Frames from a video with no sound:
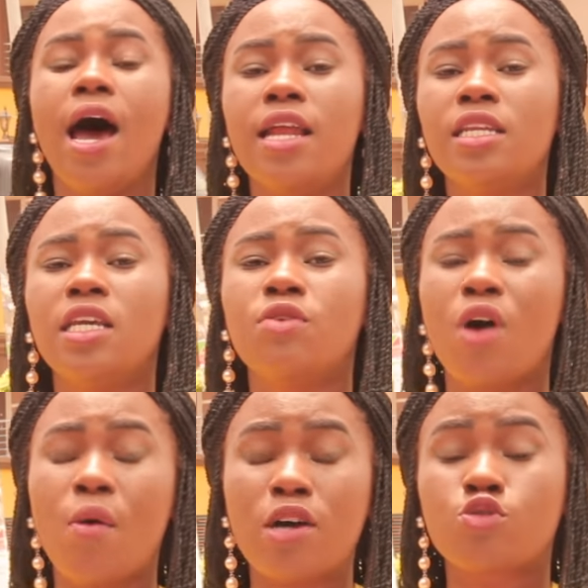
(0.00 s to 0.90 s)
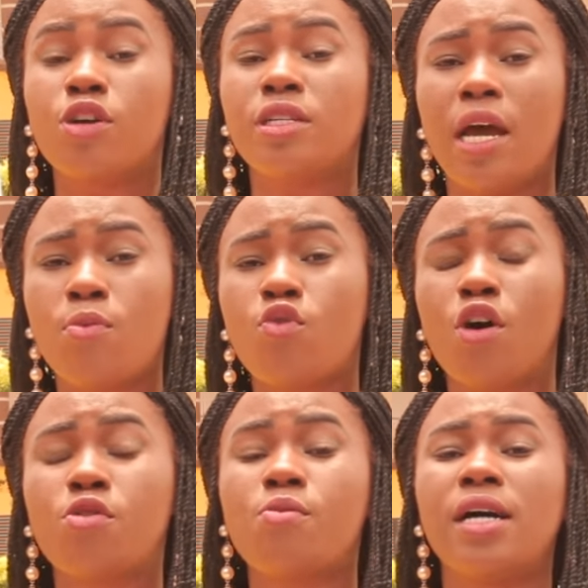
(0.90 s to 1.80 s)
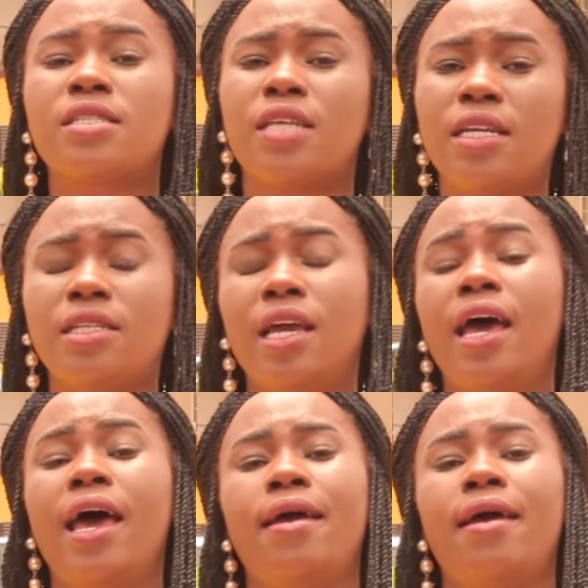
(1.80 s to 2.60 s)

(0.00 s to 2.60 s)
and you draw out so them one who must send you,